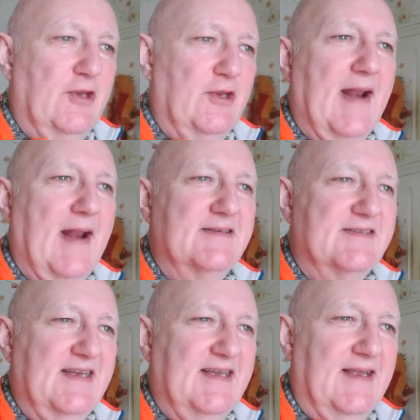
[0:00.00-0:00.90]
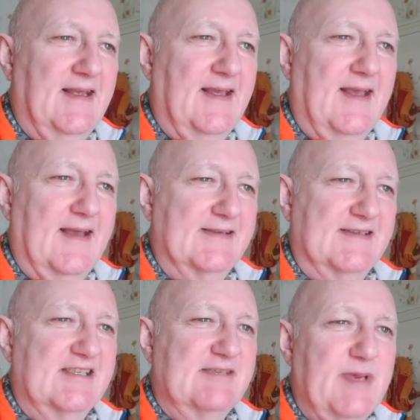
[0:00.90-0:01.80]
Humanity
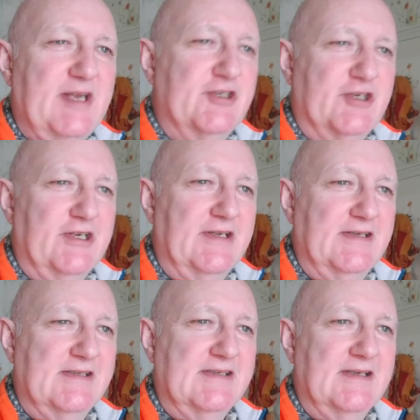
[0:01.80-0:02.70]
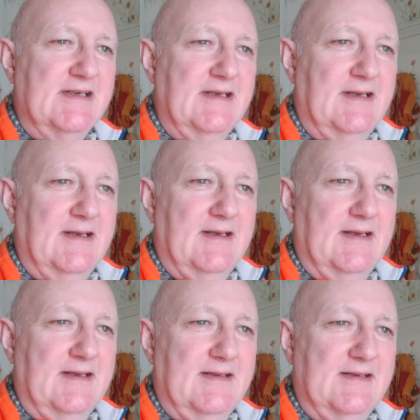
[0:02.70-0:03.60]
as a species
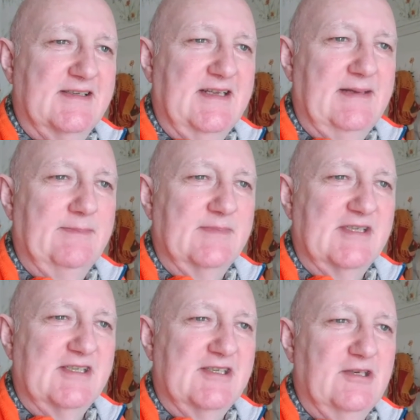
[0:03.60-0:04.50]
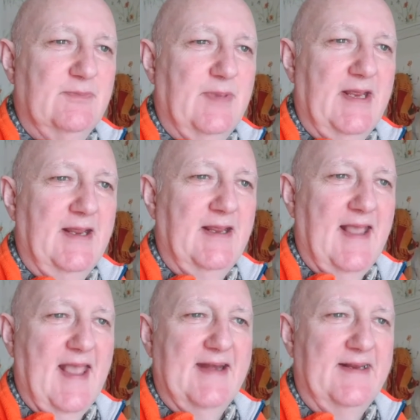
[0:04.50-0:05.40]
seems to be
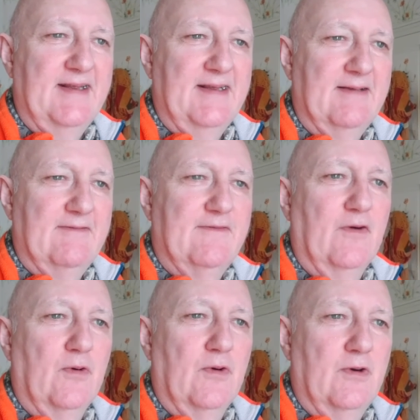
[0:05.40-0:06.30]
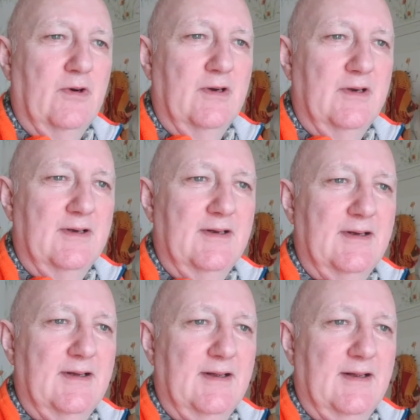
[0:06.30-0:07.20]
heading for
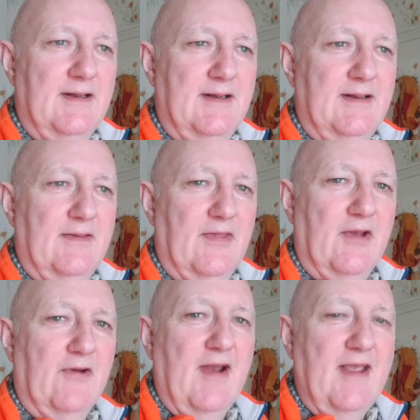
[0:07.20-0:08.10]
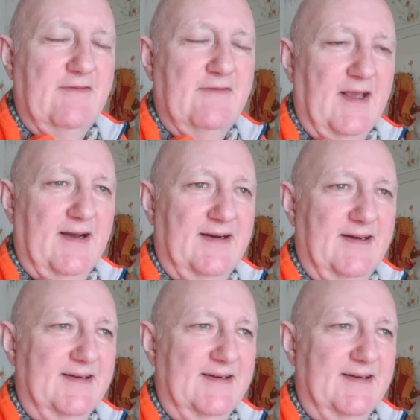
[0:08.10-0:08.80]
the graveyard.